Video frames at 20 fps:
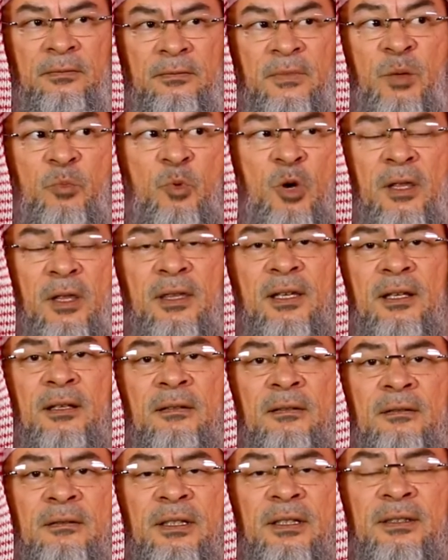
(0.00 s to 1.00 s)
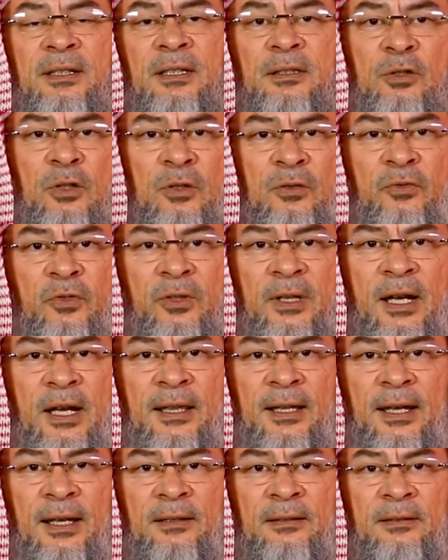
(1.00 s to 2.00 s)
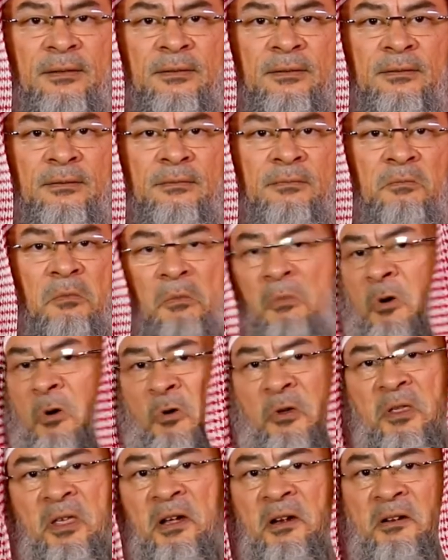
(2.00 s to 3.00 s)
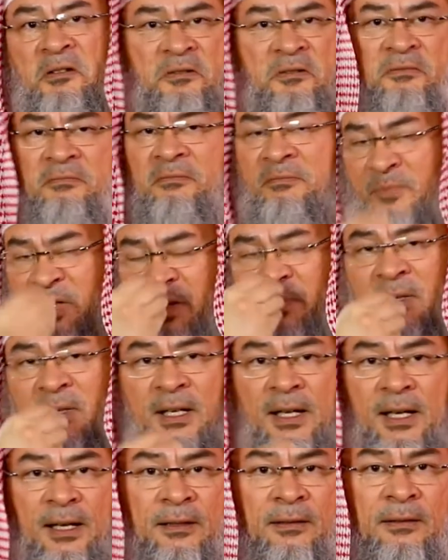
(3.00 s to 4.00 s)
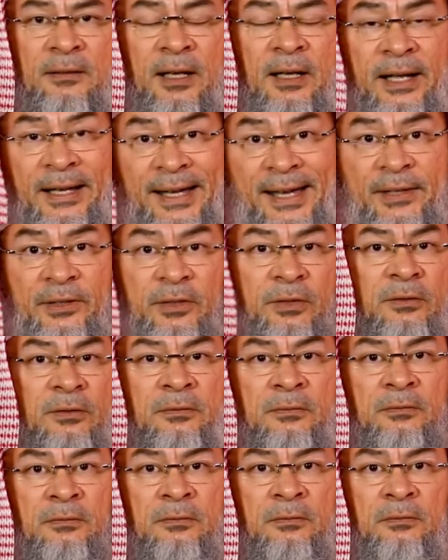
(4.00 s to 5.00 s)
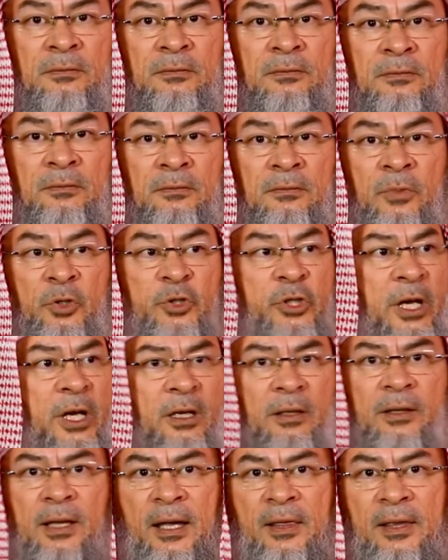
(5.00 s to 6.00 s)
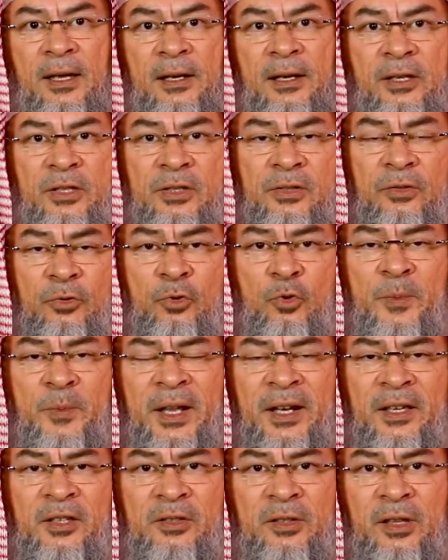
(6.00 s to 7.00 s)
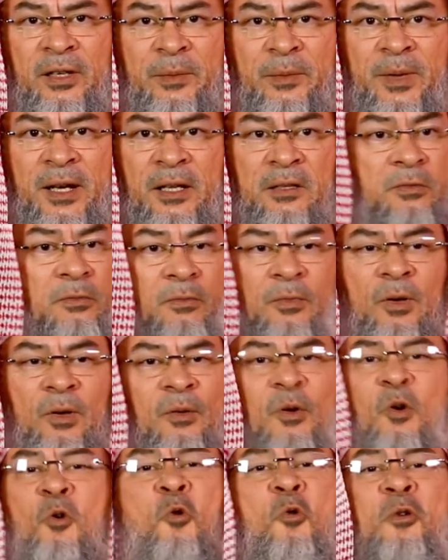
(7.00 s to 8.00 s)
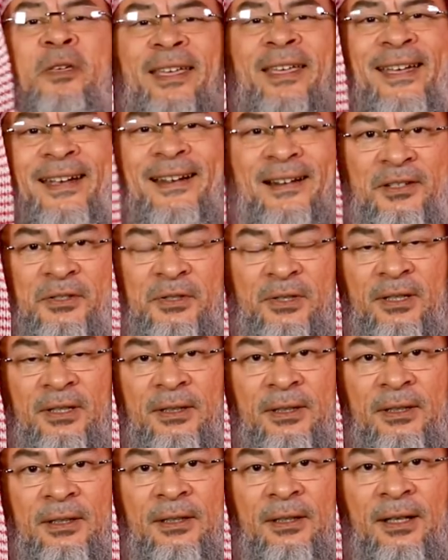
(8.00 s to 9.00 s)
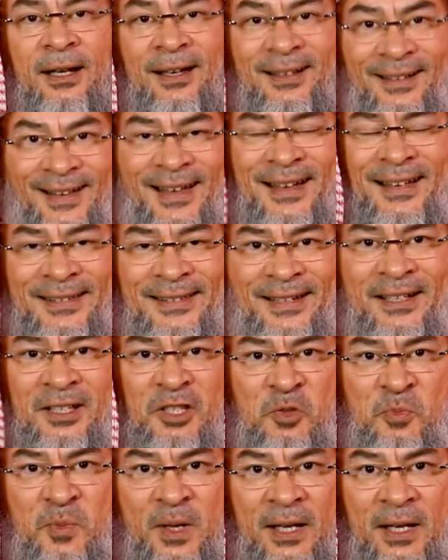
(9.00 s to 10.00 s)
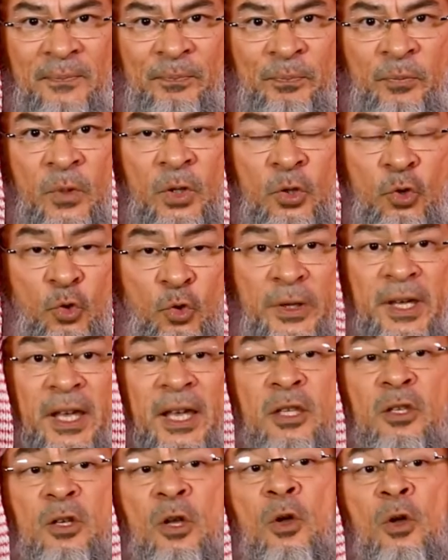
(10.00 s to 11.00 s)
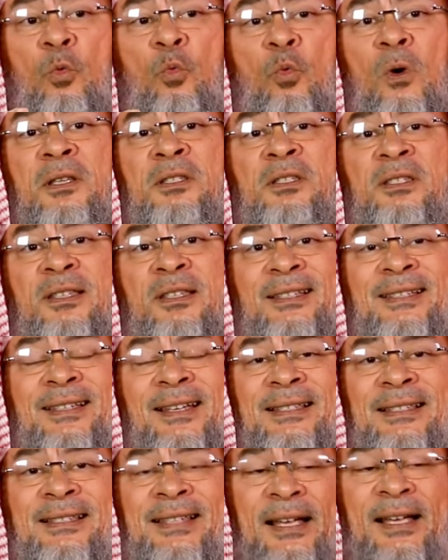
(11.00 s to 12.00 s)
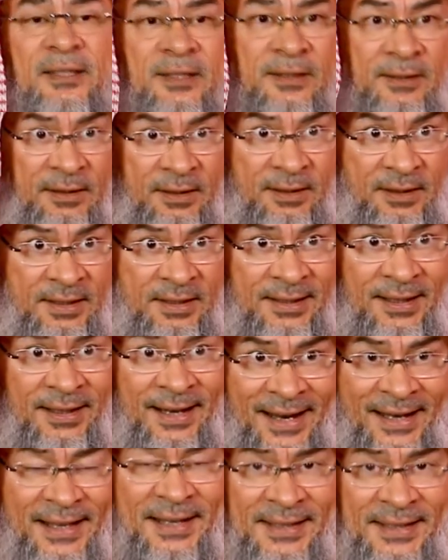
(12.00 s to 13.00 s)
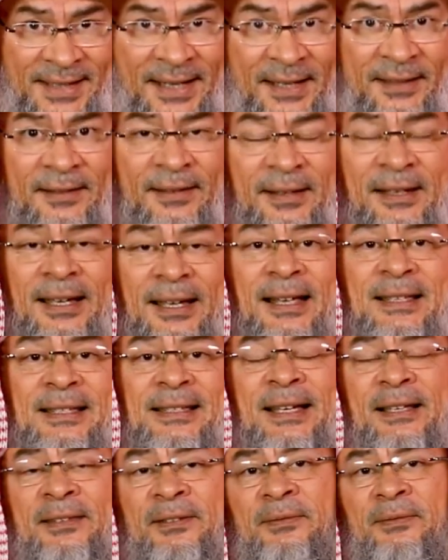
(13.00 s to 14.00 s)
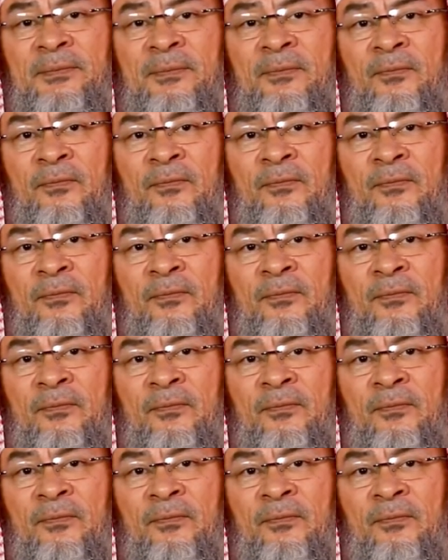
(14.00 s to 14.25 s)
The muezzin did not call for the adhan. Who cares? Bismillah, I eat. Sheikh, the adhan is 2 minutes, 3 minutes. Who cares? Allah tells me to eat once the sun sets, and the sun, I can see it. It had set.